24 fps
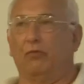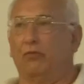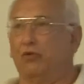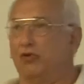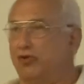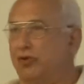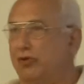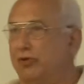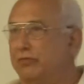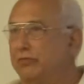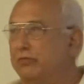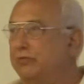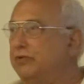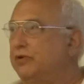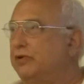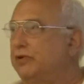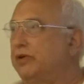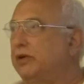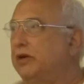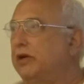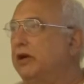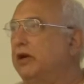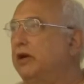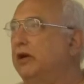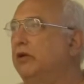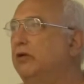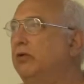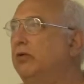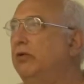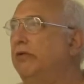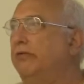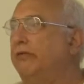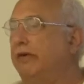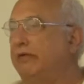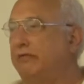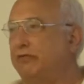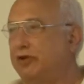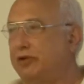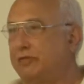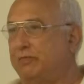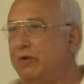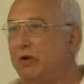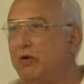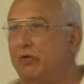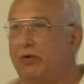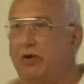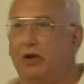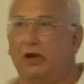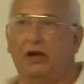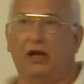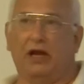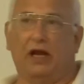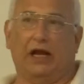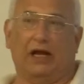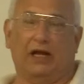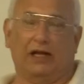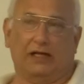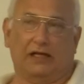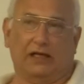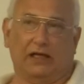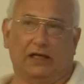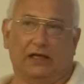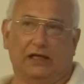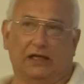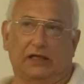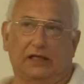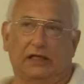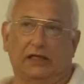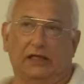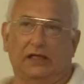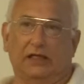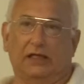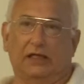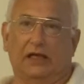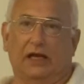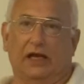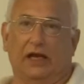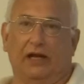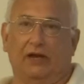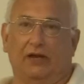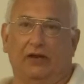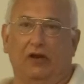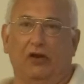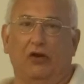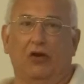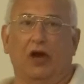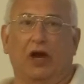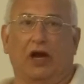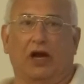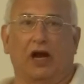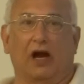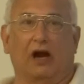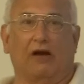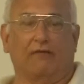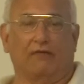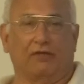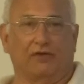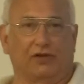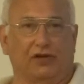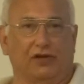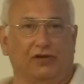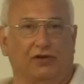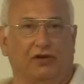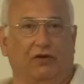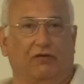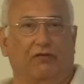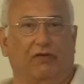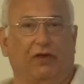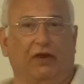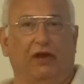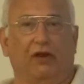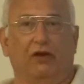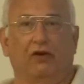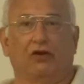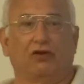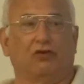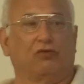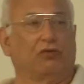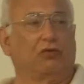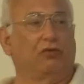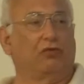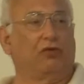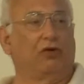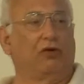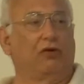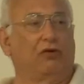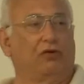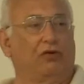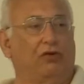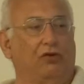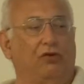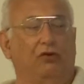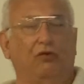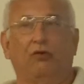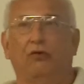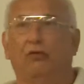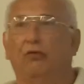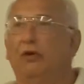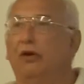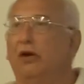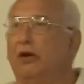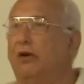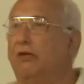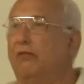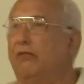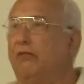the Muslims uh, who have ever spoken at, uh, at the United conferences over the years were too uh,